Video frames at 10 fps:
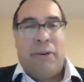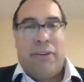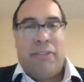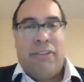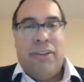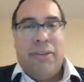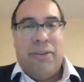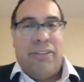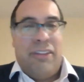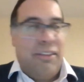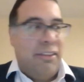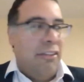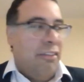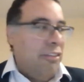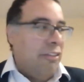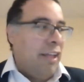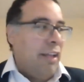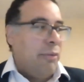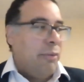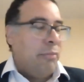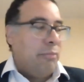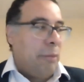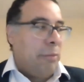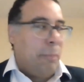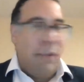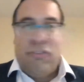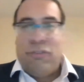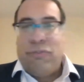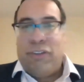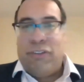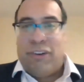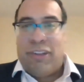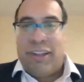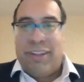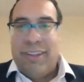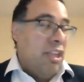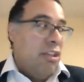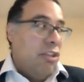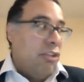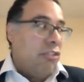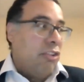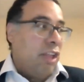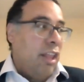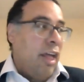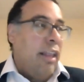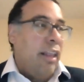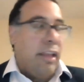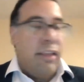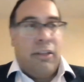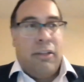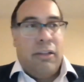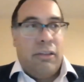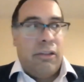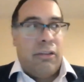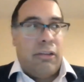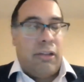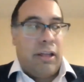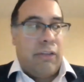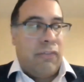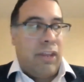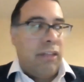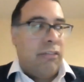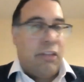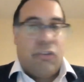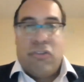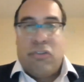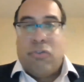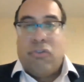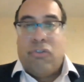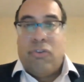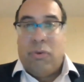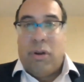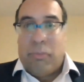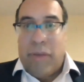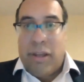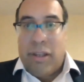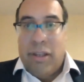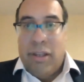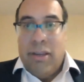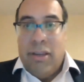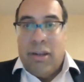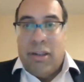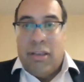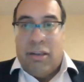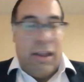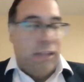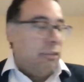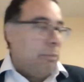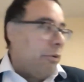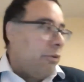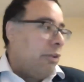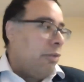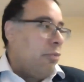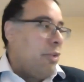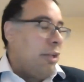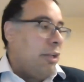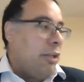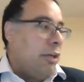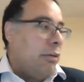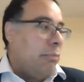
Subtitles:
marks where I said, this is exactly what public pension funds are like. It looks a lot like the kind of things that they're used to already. And I think that's the part that really,